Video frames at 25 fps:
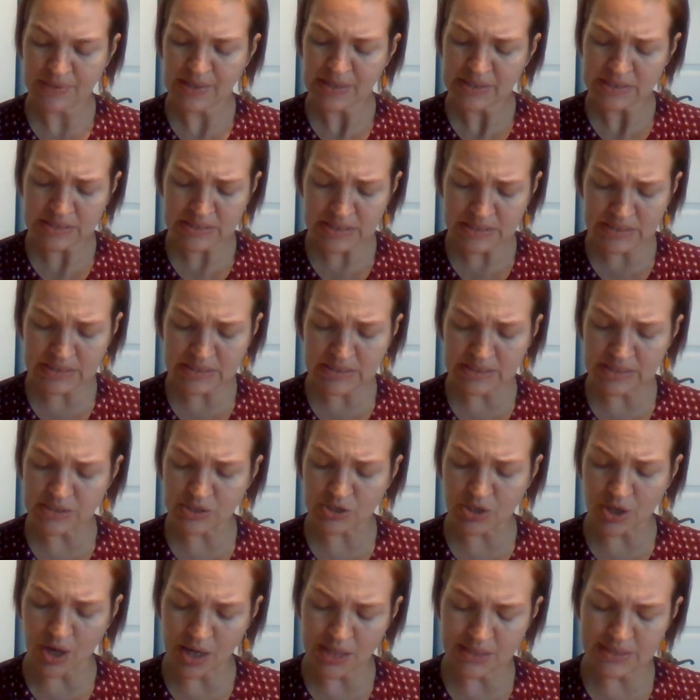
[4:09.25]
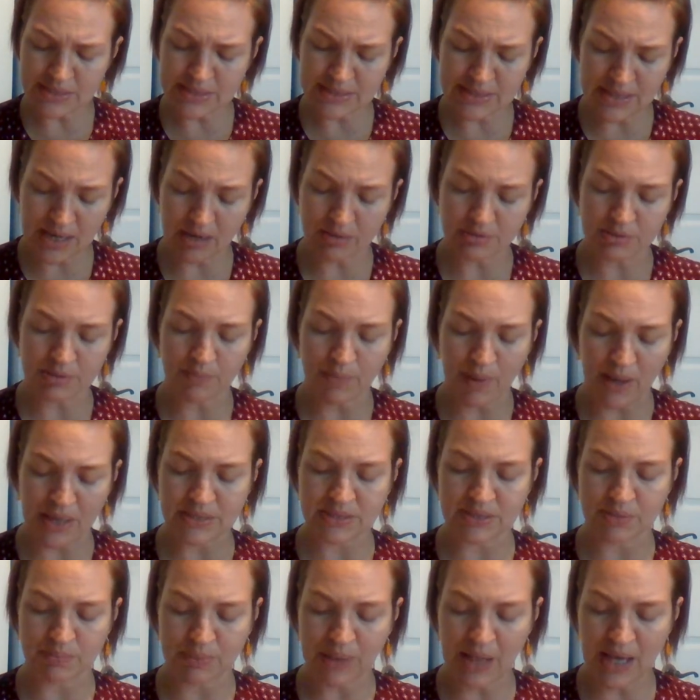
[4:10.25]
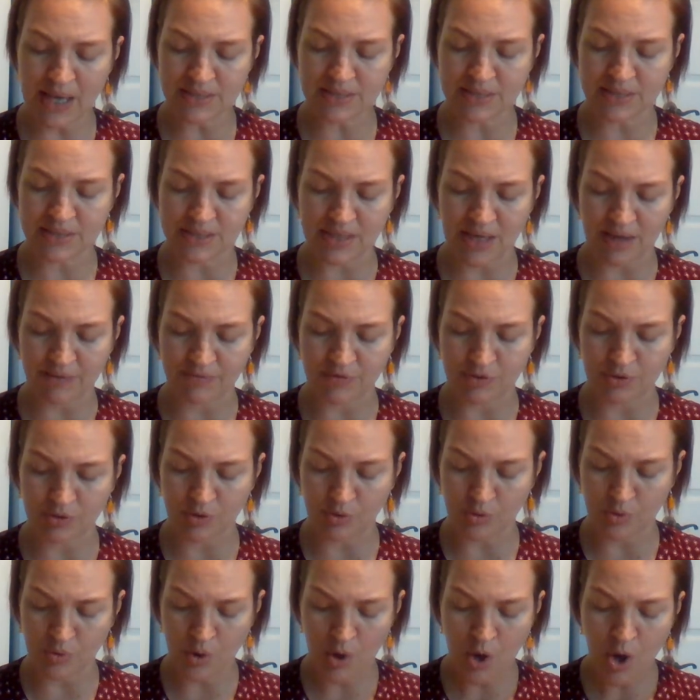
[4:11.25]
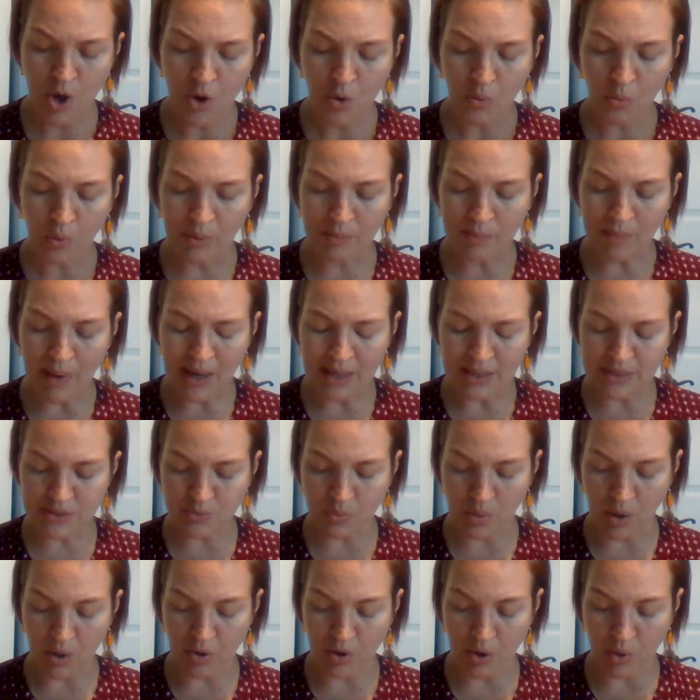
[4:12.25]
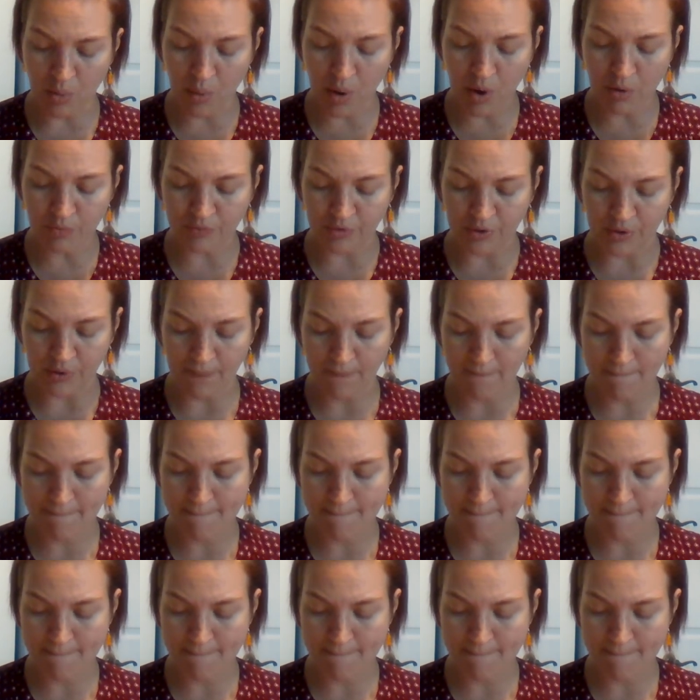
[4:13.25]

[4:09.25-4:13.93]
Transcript: Since he's gone to town to buy supplies this afternoon, we might as well go over.